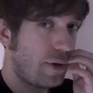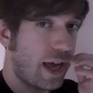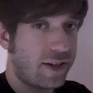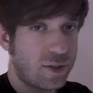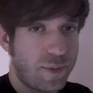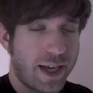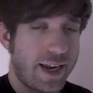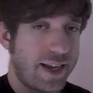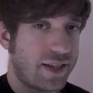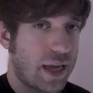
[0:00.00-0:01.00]
yeah, let's pick
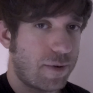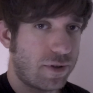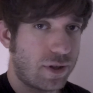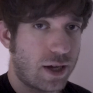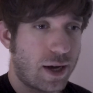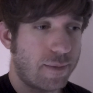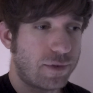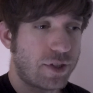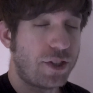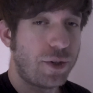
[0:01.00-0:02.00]
an example.
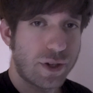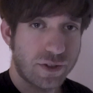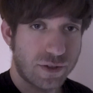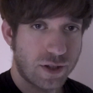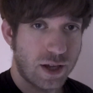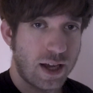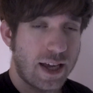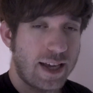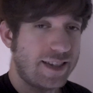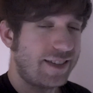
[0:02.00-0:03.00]
Todoist
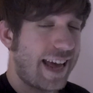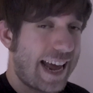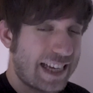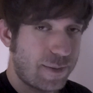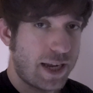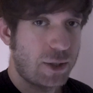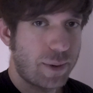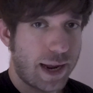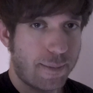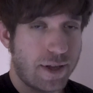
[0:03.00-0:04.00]
is a task
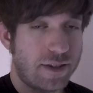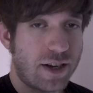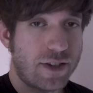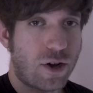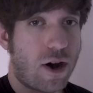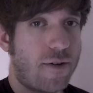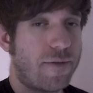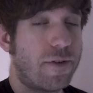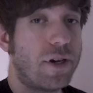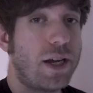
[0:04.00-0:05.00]
management app that does
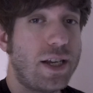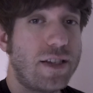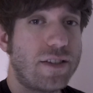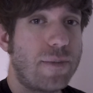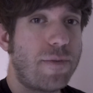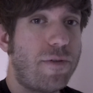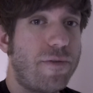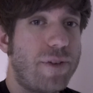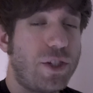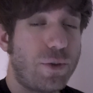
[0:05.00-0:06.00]
offer simple
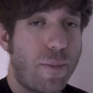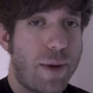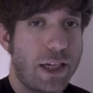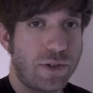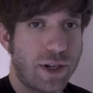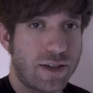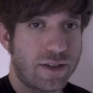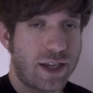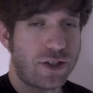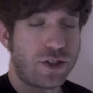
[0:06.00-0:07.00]
visual
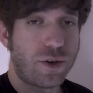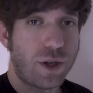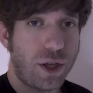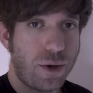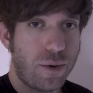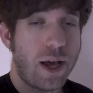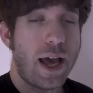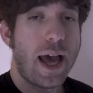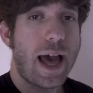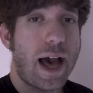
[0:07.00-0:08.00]
metrics that show you
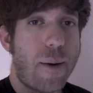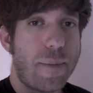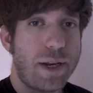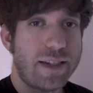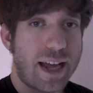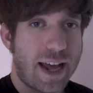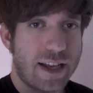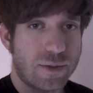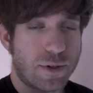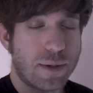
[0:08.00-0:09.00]
how many
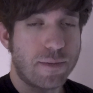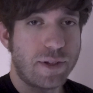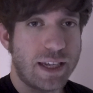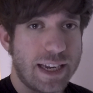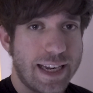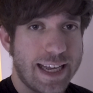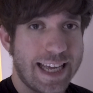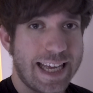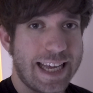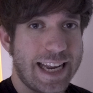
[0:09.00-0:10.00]
tasks were completed
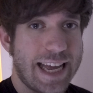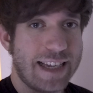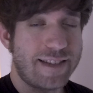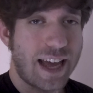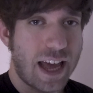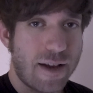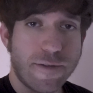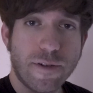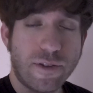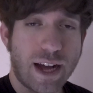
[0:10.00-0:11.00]
in a day
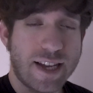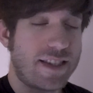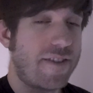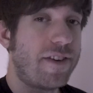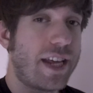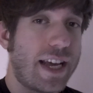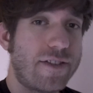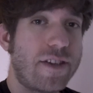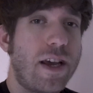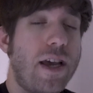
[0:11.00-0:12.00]
for the last 7
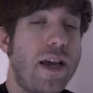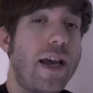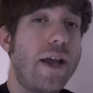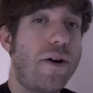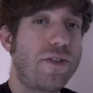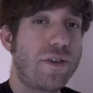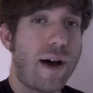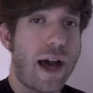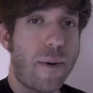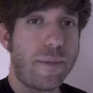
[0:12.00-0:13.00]
days, and also
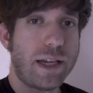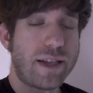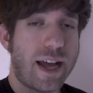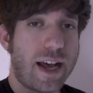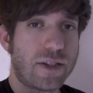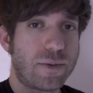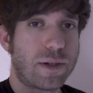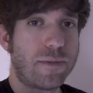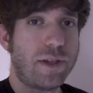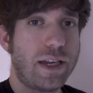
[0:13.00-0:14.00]
how many tasks were
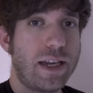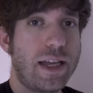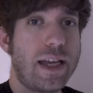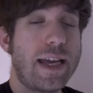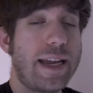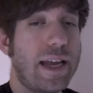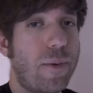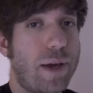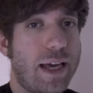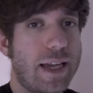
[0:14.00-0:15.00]
completed in a
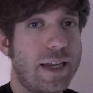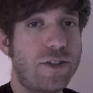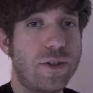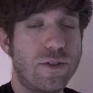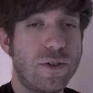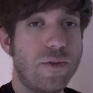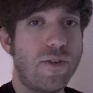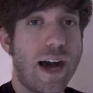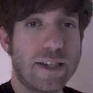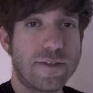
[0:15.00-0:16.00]
week, and it shows you the
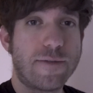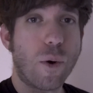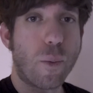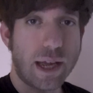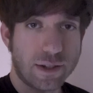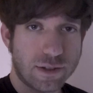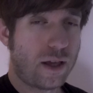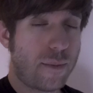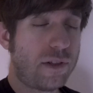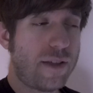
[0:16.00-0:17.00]
last 4 weeks.
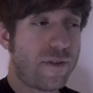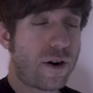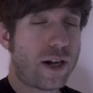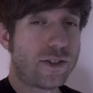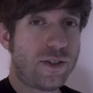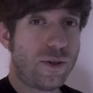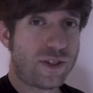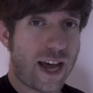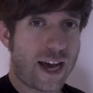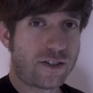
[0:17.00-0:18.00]
And believe it or not,
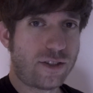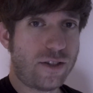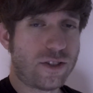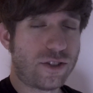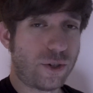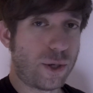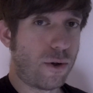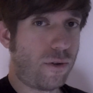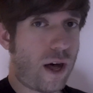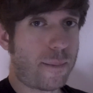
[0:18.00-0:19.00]
Todoist actually used to show you
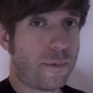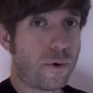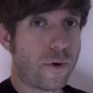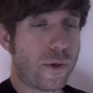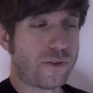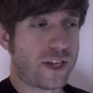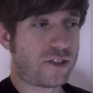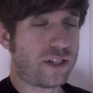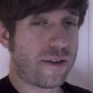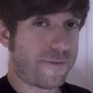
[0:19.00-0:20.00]
a lot more. There was
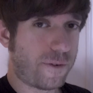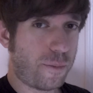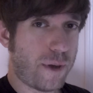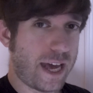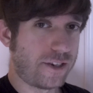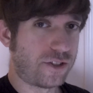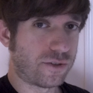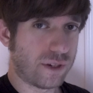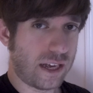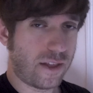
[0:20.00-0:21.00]
actually a full page
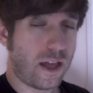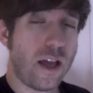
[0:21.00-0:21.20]
screen